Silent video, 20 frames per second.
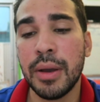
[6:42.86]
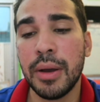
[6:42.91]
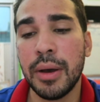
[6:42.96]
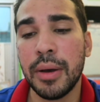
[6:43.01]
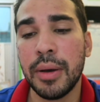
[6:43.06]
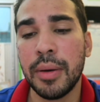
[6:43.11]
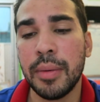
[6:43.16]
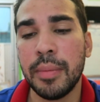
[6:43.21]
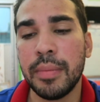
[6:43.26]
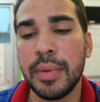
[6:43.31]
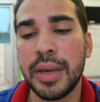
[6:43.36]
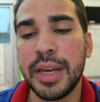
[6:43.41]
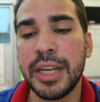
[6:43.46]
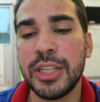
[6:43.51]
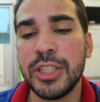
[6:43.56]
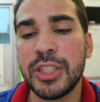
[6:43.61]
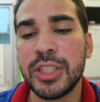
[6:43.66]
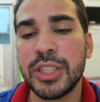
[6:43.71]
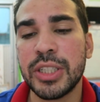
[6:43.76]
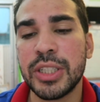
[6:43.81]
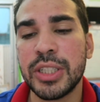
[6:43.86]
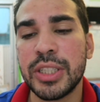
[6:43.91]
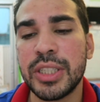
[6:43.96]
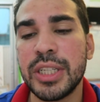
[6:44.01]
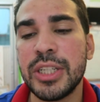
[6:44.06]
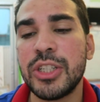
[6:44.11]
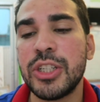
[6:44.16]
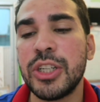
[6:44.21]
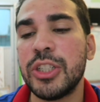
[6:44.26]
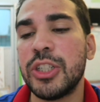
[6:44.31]

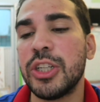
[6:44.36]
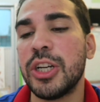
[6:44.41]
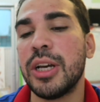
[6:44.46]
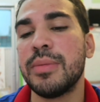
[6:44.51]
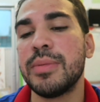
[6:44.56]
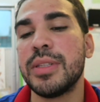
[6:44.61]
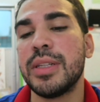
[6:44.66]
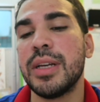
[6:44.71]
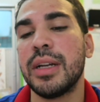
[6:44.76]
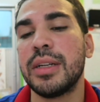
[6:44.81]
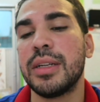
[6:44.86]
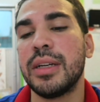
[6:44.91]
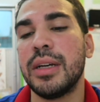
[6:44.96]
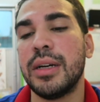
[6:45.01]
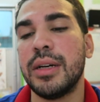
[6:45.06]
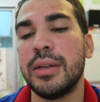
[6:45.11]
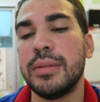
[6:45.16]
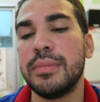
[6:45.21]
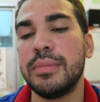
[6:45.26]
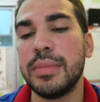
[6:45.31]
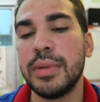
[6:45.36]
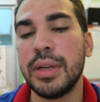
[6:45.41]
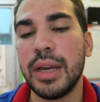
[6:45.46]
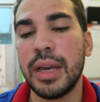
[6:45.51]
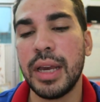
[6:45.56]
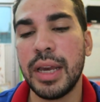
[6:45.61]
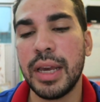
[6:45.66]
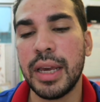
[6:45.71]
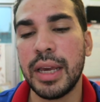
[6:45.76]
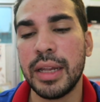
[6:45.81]
AsiaTeachingJobs.com,
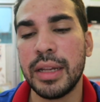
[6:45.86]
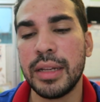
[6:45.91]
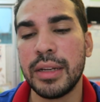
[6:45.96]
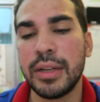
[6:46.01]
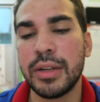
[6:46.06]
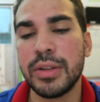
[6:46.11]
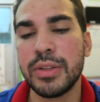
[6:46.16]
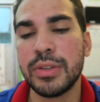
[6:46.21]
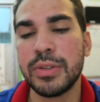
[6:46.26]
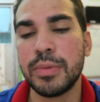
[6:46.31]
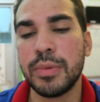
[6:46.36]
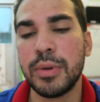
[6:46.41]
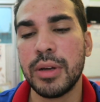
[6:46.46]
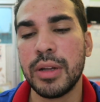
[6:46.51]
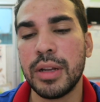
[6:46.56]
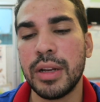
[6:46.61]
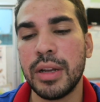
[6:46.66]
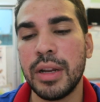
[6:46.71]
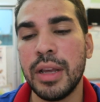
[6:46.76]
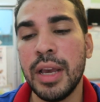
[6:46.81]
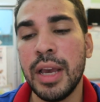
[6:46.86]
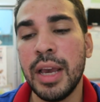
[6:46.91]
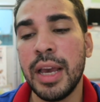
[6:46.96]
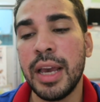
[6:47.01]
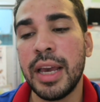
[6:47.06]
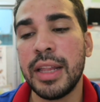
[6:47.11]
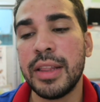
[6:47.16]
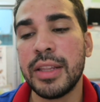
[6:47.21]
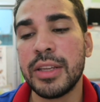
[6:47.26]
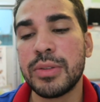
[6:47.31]
and there's one,
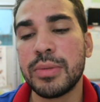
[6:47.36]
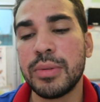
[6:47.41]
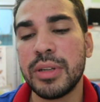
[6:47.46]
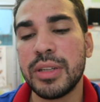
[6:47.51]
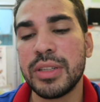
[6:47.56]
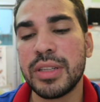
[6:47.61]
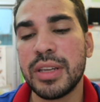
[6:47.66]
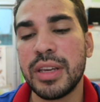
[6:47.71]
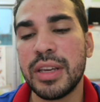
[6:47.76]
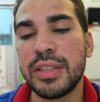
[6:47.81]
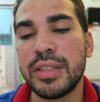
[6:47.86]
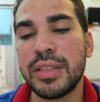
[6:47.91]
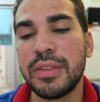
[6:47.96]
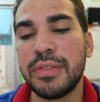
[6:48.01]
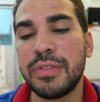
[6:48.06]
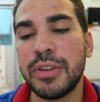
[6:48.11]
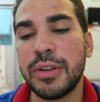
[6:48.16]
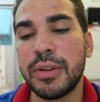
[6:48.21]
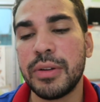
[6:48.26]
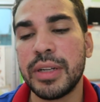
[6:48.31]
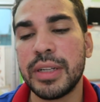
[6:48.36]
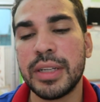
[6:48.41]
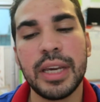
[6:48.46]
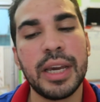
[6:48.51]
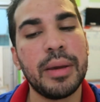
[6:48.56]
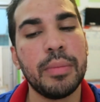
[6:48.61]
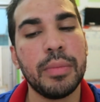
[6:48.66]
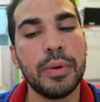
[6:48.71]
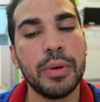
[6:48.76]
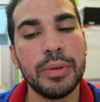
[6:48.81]
and this one is if you're in
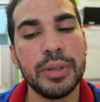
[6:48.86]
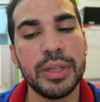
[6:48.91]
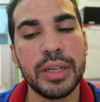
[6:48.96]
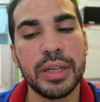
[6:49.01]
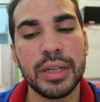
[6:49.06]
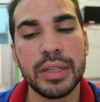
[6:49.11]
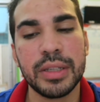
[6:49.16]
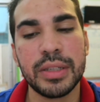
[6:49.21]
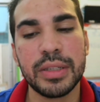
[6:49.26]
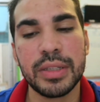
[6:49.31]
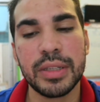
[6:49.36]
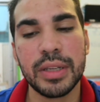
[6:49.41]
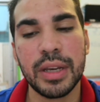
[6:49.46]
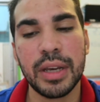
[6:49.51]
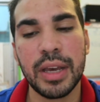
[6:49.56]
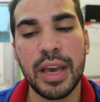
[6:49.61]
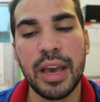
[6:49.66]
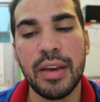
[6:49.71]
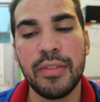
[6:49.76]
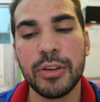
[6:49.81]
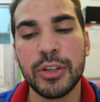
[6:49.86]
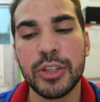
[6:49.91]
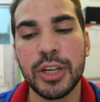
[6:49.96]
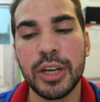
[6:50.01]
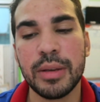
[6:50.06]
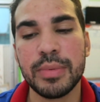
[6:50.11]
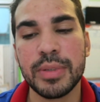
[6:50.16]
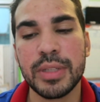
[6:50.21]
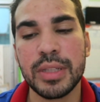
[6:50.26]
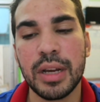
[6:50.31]
Cambodia, it's
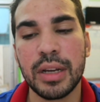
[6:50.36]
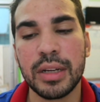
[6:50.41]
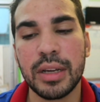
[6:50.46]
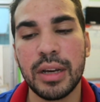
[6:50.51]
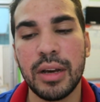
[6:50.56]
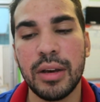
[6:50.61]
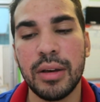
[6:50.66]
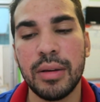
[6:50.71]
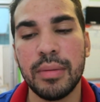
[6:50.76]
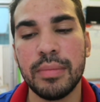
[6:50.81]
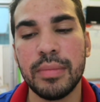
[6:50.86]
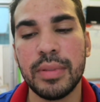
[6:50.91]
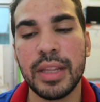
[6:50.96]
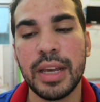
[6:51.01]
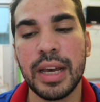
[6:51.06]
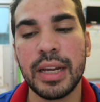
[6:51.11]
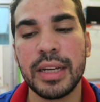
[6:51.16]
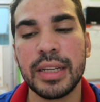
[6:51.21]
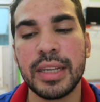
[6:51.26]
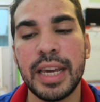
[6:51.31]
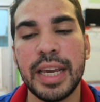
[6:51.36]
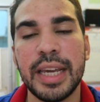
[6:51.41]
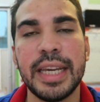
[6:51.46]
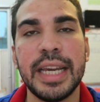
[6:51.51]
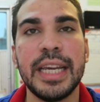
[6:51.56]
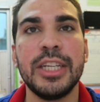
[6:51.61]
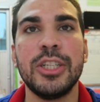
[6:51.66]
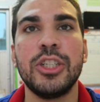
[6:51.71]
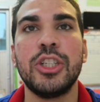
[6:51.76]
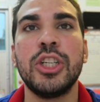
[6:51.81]

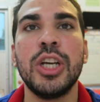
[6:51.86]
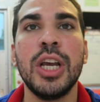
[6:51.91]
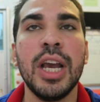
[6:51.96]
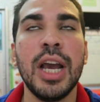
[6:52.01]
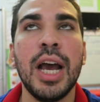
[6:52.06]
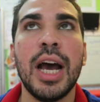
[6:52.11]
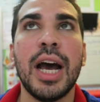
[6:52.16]
everjobs.com.kh.